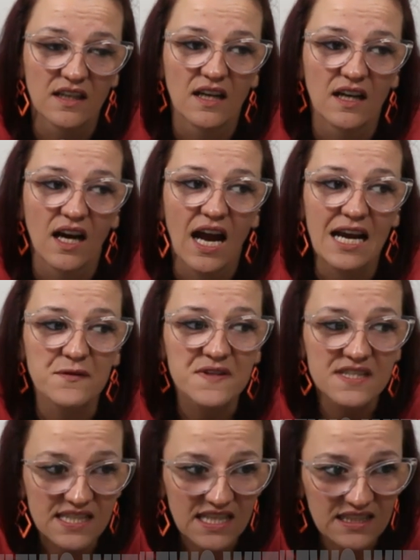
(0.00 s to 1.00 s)
I've
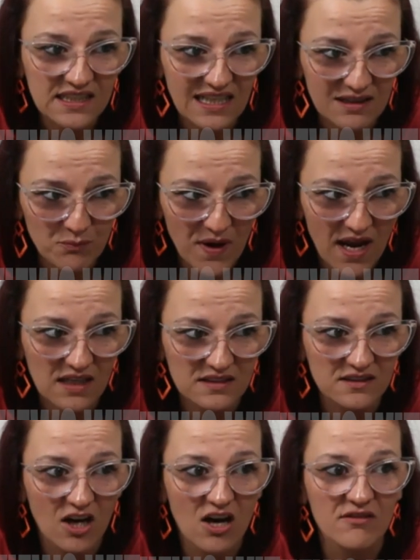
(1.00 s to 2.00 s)
seen the impact
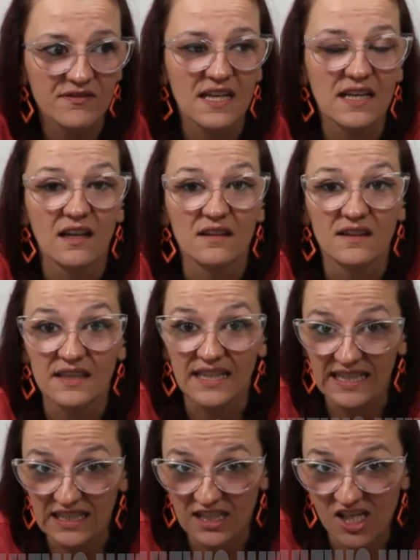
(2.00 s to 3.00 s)
of it
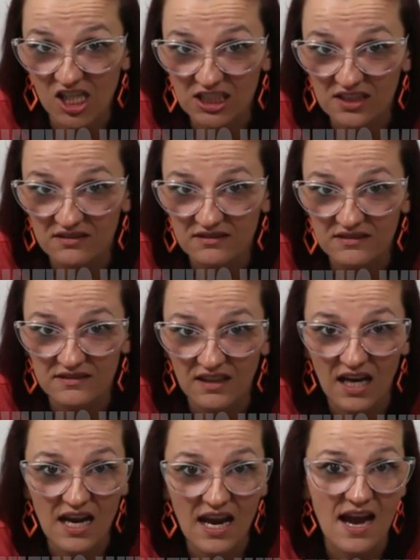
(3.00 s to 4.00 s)
later on
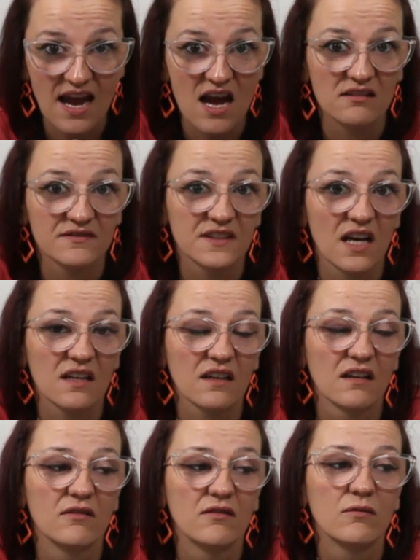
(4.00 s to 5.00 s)
I have
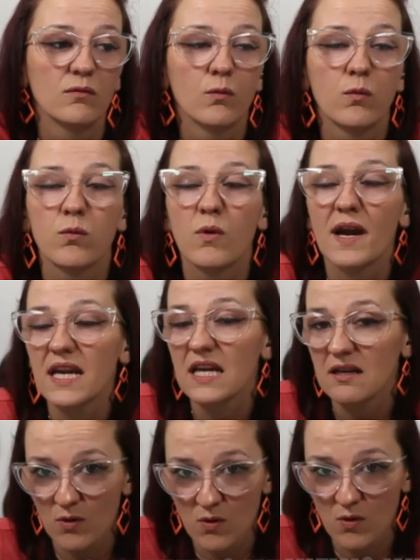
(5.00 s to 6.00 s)
gotten way
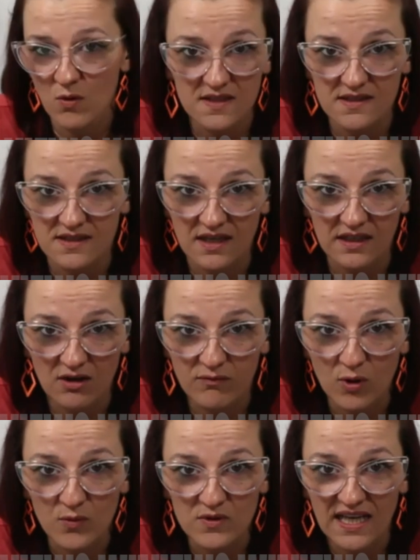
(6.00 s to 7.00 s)
more understanding of what
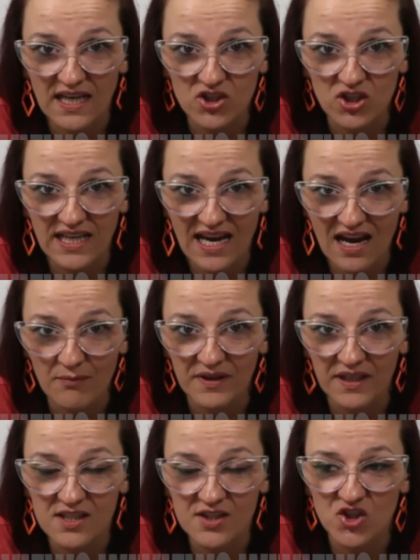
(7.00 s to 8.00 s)
was actually
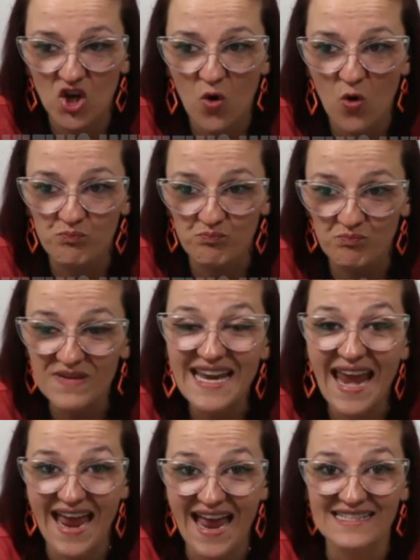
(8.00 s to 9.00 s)
happening. So, me
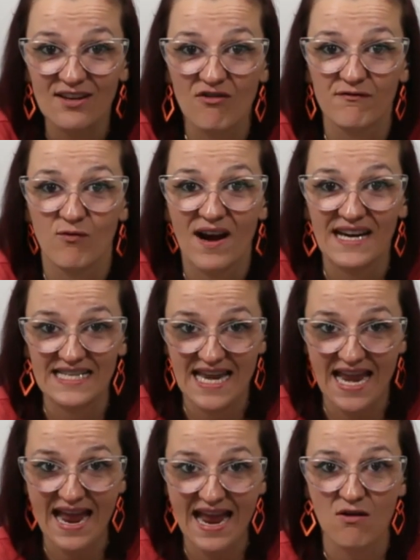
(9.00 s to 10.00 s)
as of right
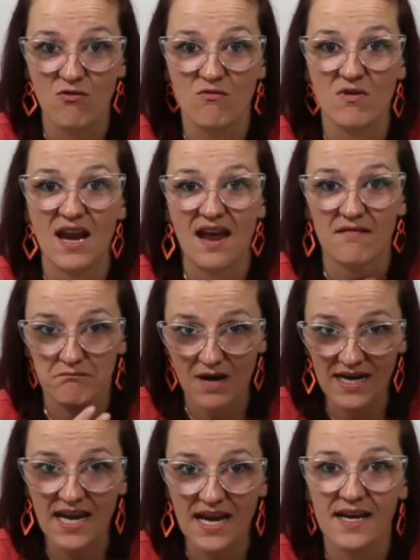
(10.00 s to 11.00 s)
now, at my
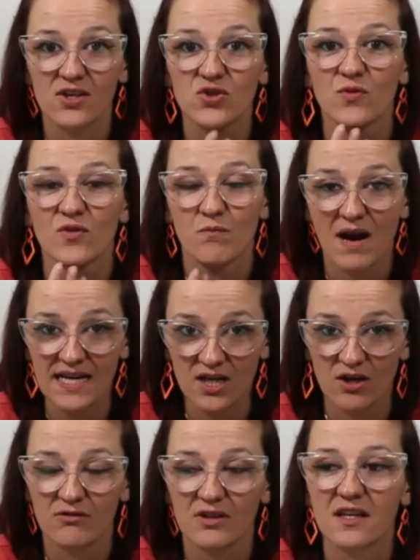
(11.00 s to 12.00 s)
age, with my
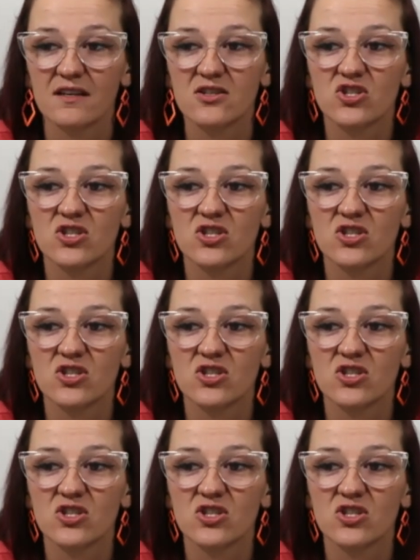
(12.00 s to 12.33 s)
knowledge,